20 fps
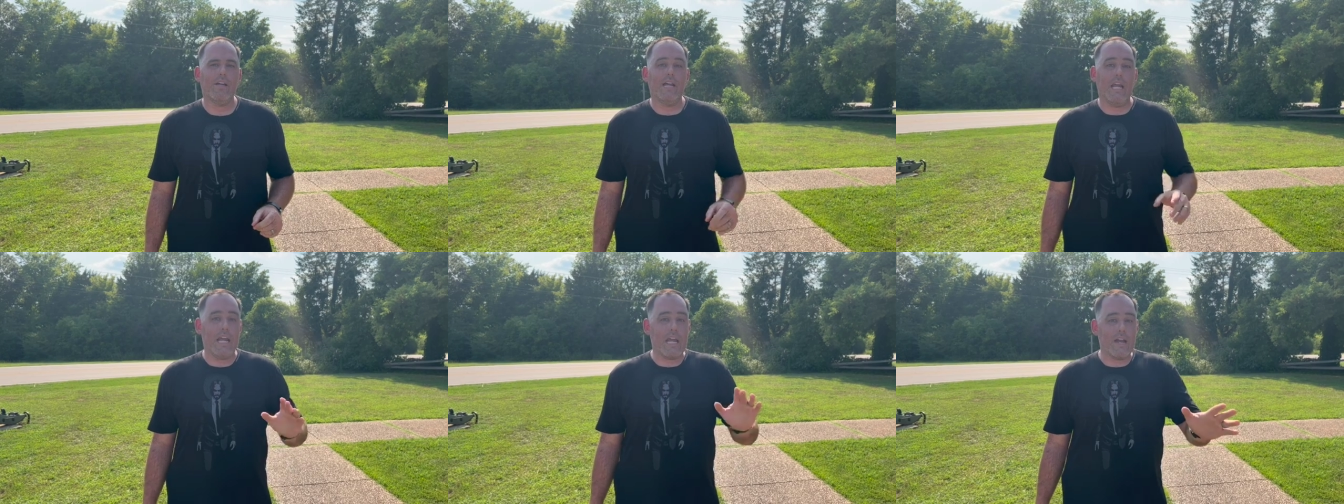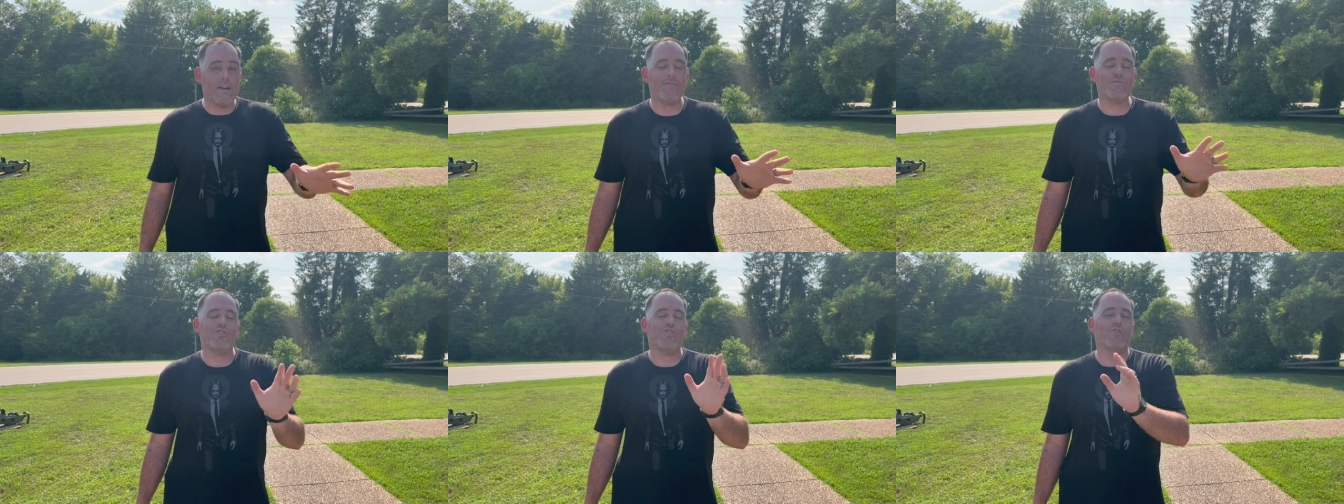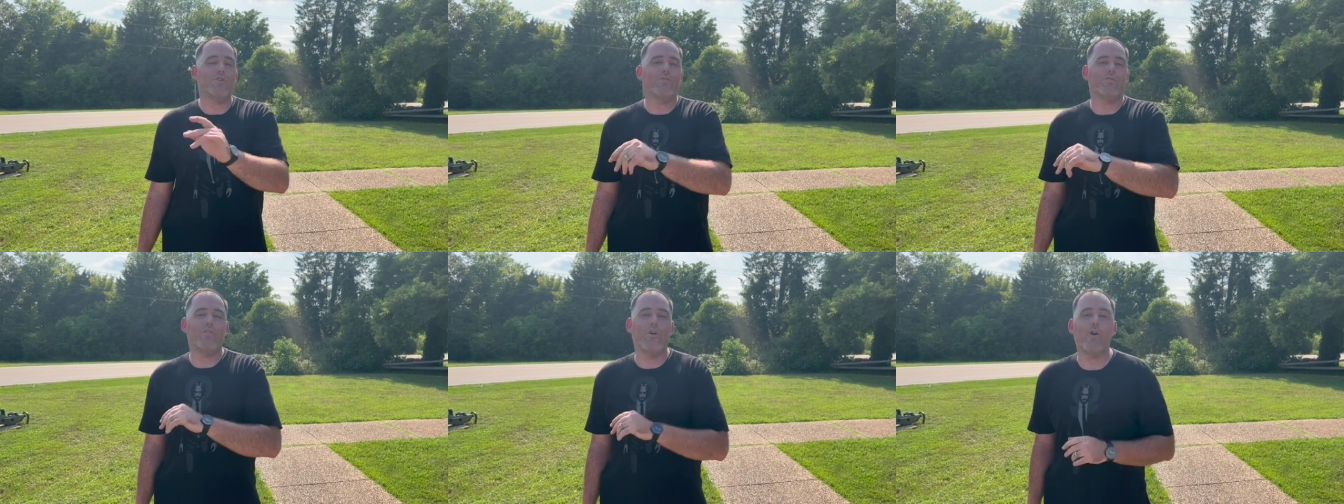if
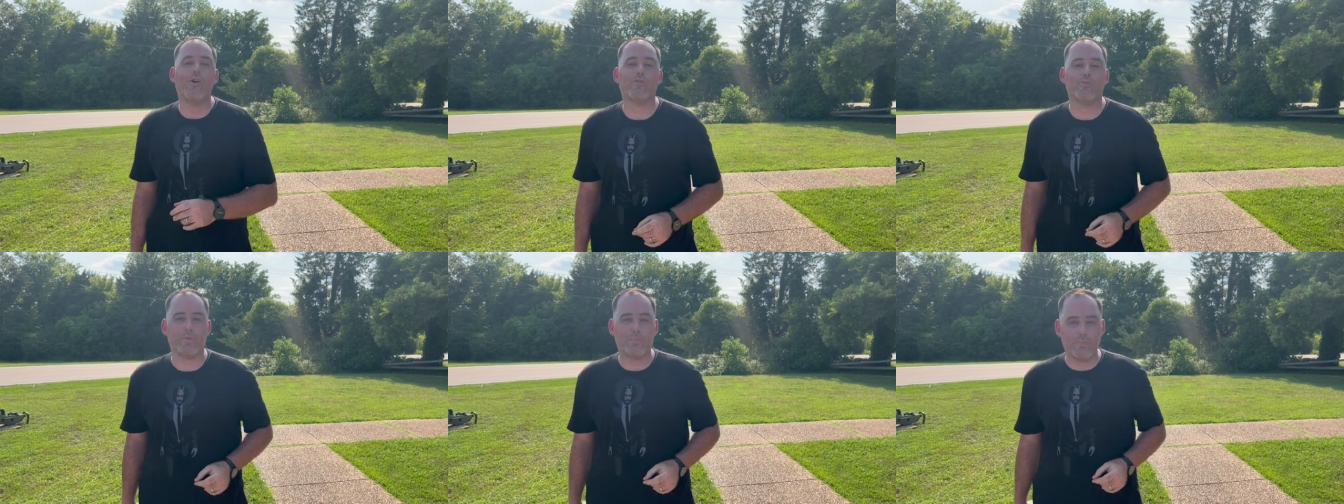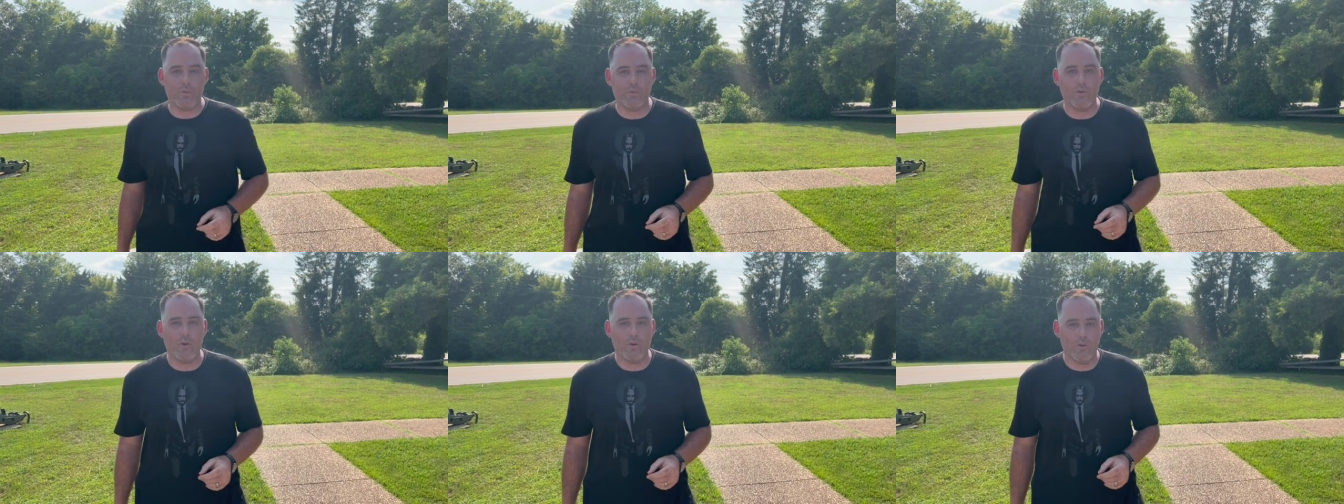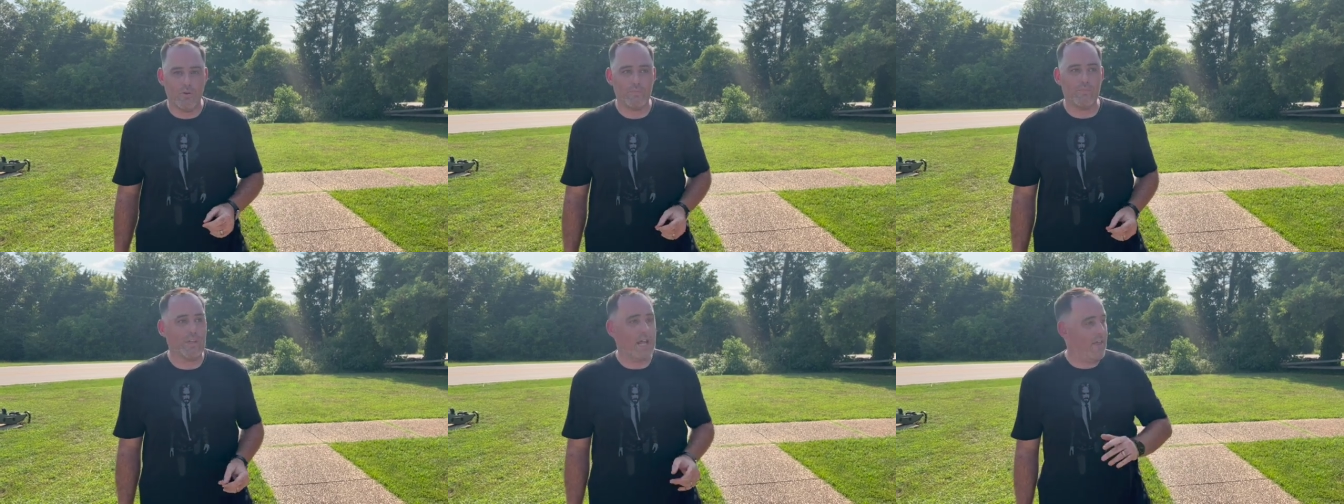General Forrest would parole
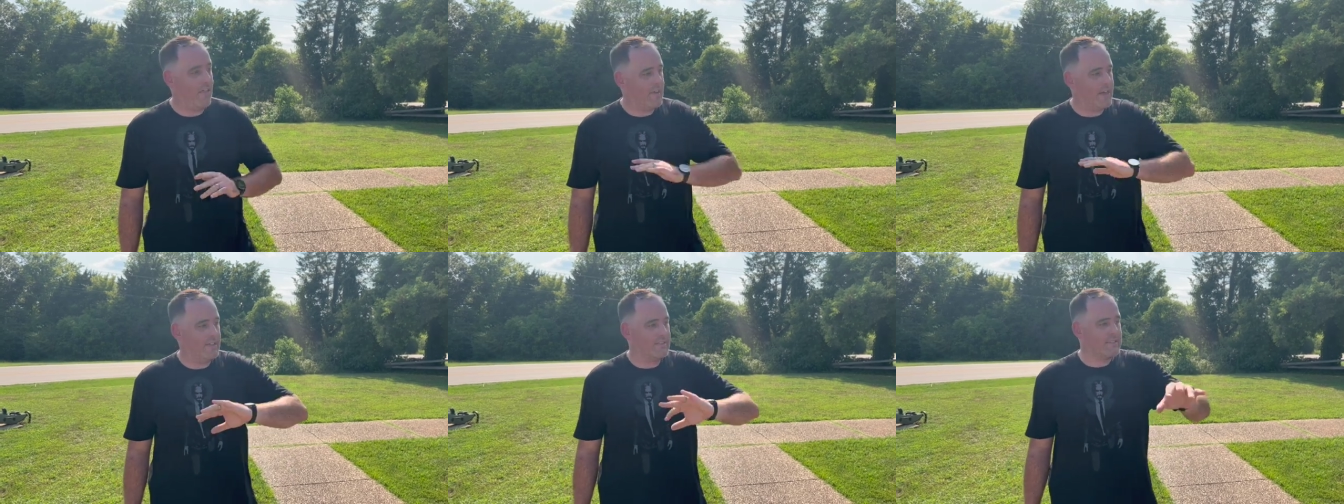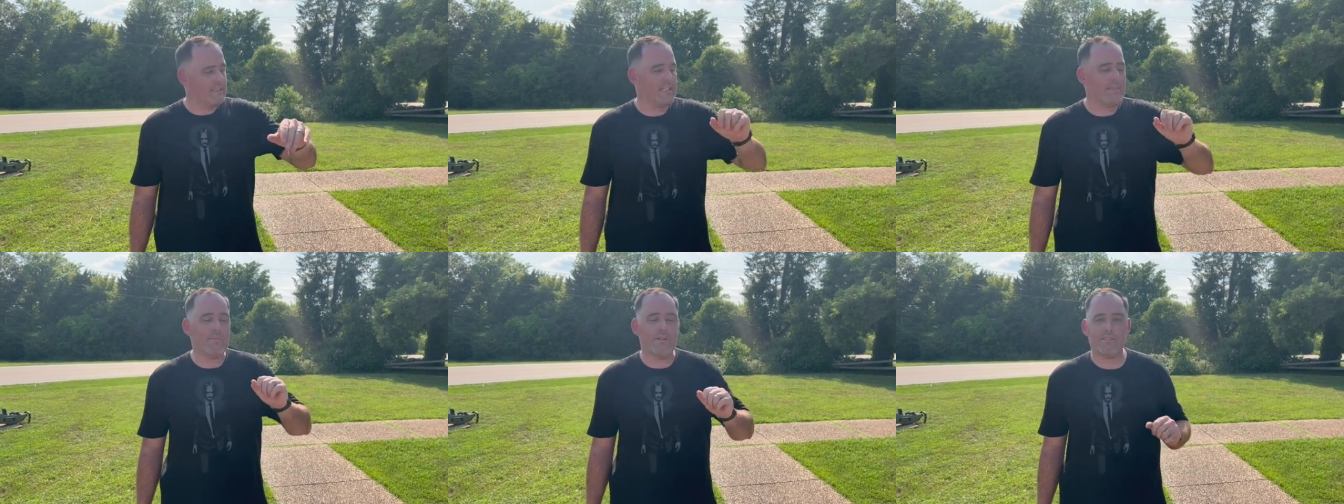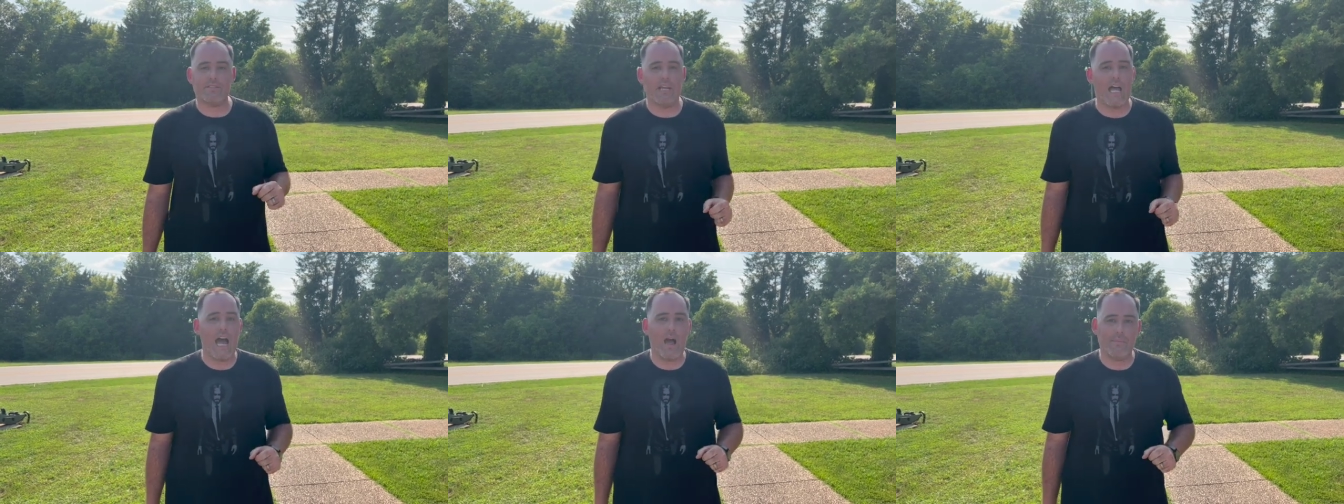him. Now, they didn't see much
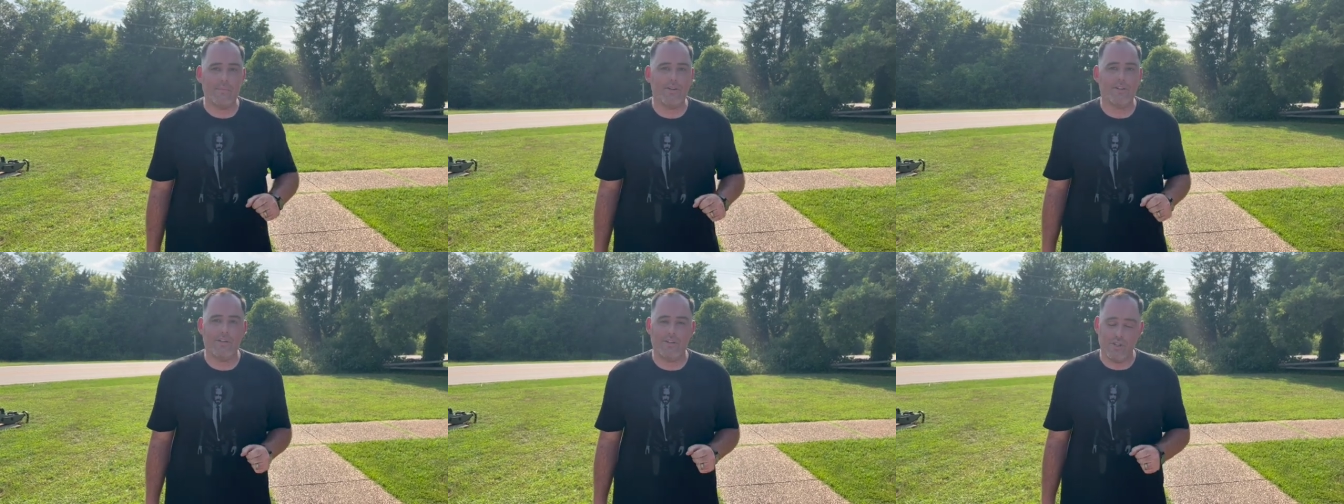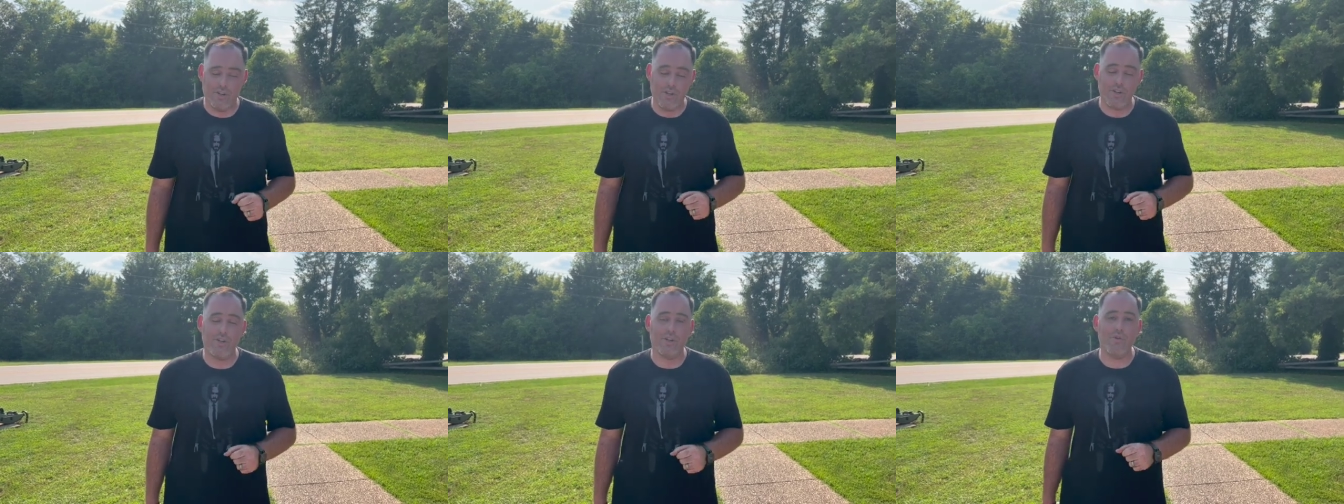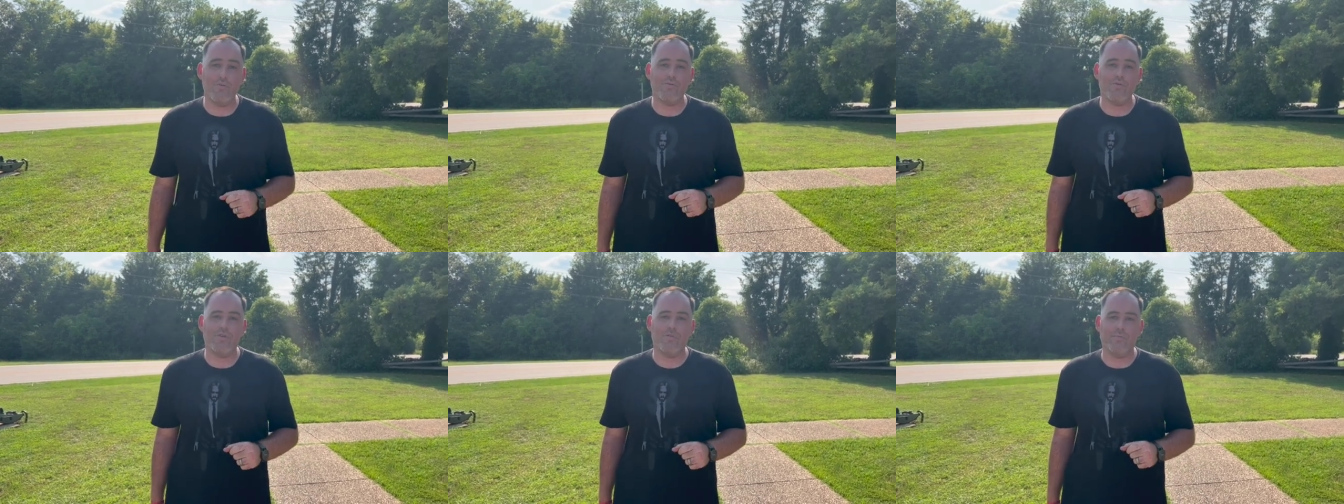time in a
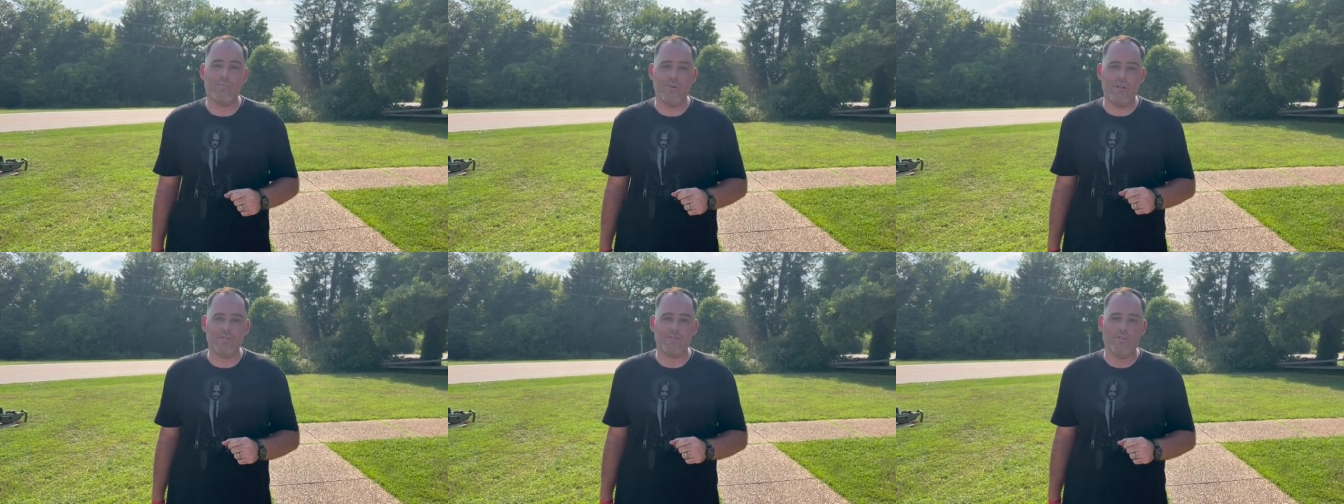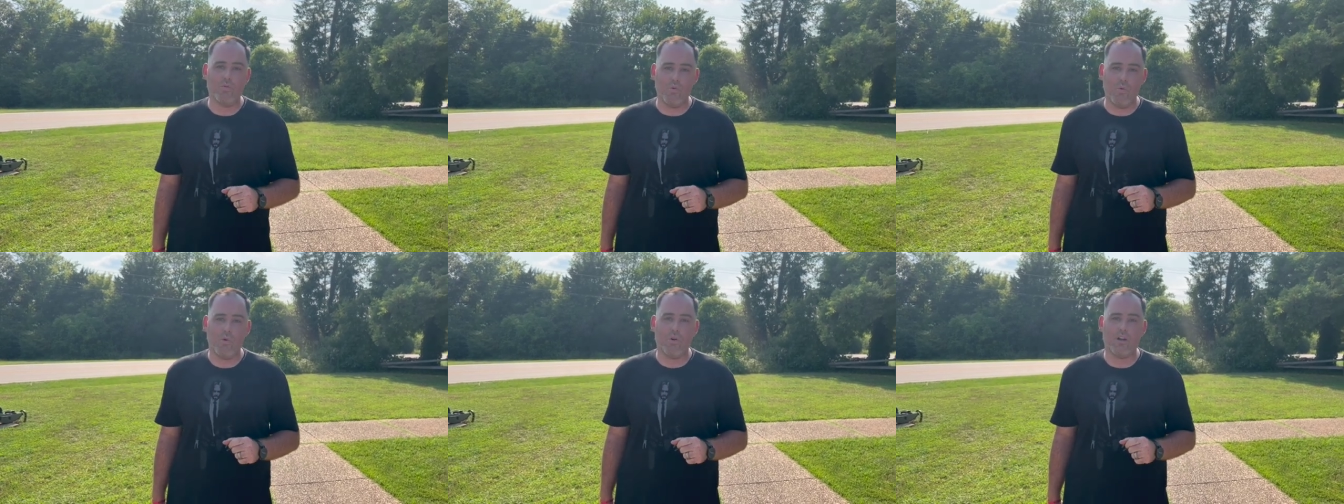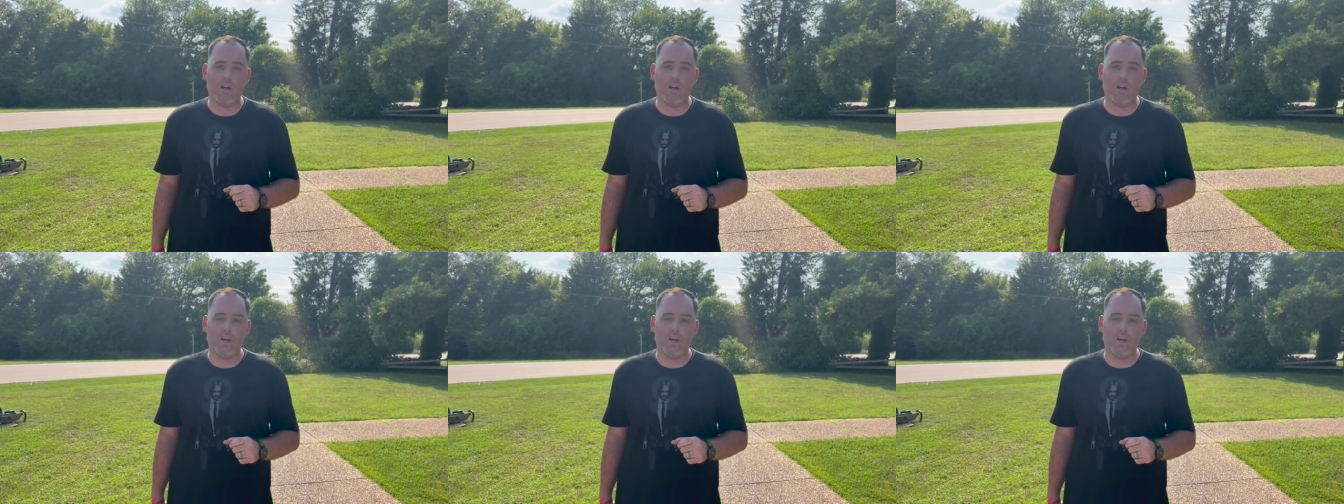Union prisoner of war,